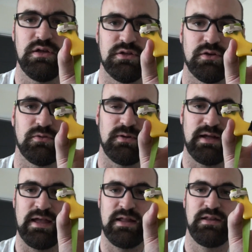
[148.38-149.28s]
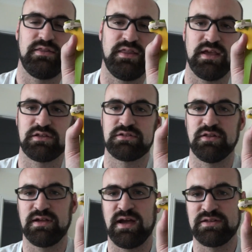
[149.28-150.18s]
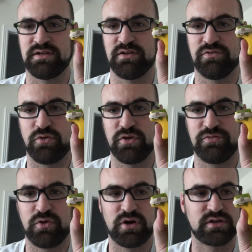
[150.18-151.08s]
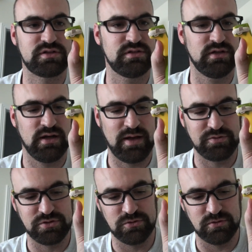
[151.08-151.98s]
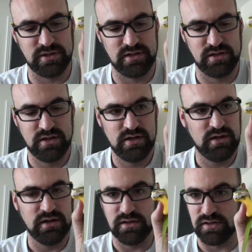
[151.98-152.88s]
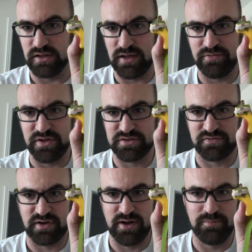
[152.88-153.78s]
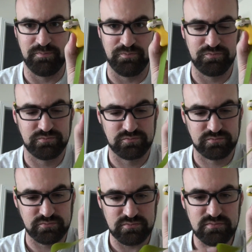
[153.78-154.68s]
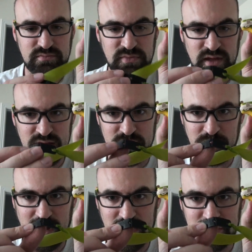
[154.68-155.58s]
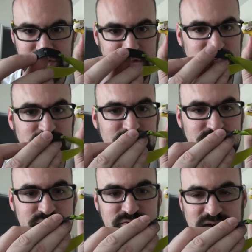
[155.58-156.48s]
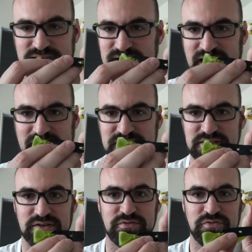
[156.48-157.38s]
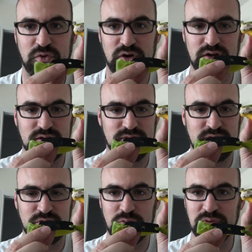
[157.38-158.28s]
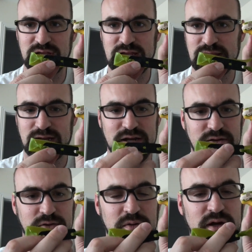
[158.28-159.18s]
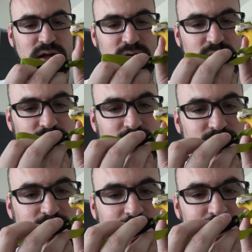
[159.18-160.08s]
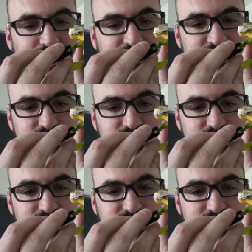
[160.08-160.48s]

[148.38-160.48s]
So again, thanks to the guys down at Florida Forks. I absolutely love this frame, and the pouch is fantastic for the indoor plinking that I do. I'm